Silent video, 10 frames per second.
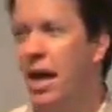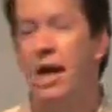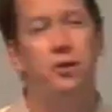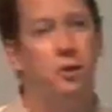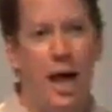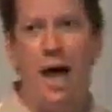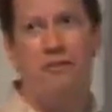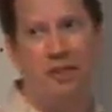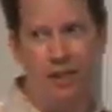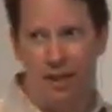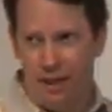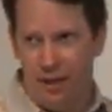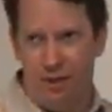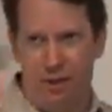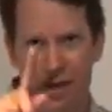And you're laughing, I
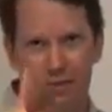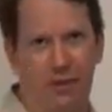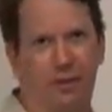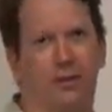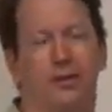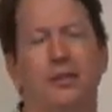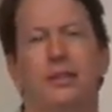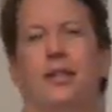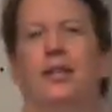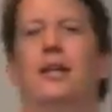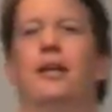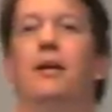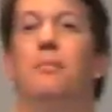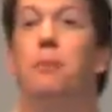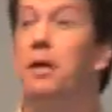hear you laughing,
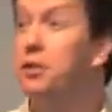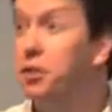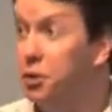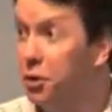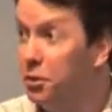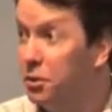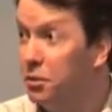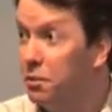but it's the truth.